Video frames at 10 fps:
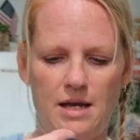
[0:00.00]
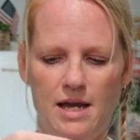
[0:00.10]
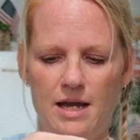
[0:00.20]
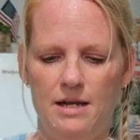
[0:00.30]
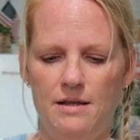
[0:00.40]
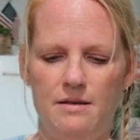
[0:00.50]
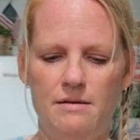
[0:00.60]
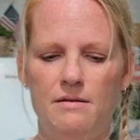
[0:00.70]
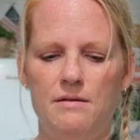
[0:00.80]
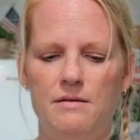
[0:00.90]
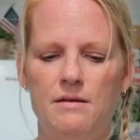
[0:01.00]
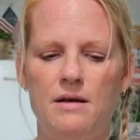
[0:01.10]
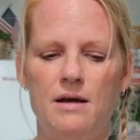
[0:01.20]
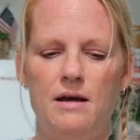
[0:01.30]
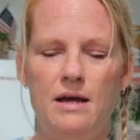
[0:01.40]
And
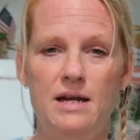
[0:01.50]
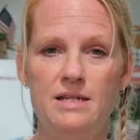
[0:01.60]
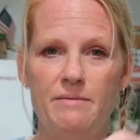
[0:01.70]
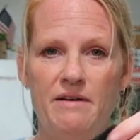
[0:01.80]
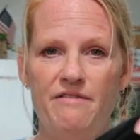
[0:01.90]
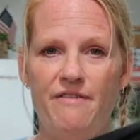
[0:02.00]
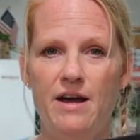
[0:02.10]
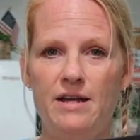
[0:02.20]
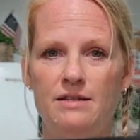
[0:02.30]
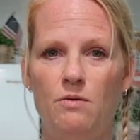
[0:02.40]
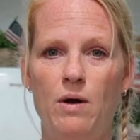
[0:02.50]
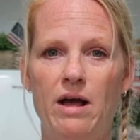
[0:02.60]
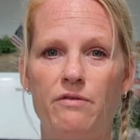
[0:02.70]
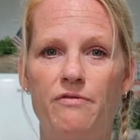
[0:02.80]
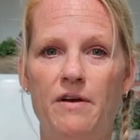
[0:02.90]
anytime I find the
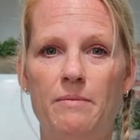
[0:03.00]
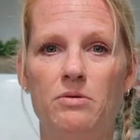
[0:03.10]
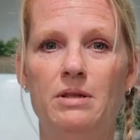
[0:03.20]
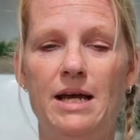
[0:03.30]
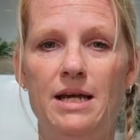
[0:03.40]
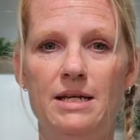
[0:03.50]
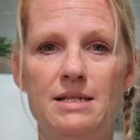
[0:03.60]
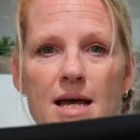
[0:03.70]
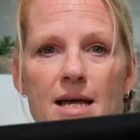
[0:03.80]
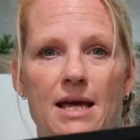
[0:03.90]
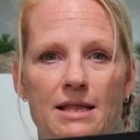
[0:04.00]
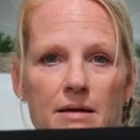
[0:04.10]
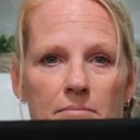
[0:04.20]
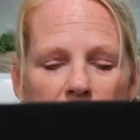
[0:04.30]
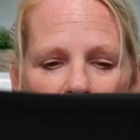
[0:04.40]
Wild Fable leggings, I get
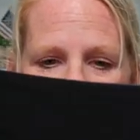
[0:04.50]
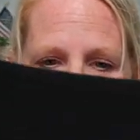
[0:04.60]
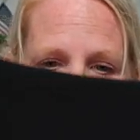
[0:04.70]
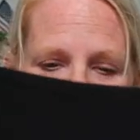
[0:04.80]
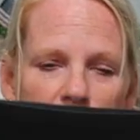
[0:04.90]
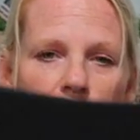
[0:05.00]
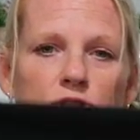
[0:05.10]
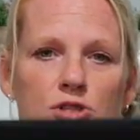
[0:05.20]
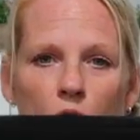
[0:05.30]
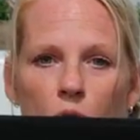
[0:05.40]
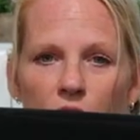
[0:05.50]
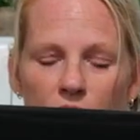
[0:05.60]
them because they fit so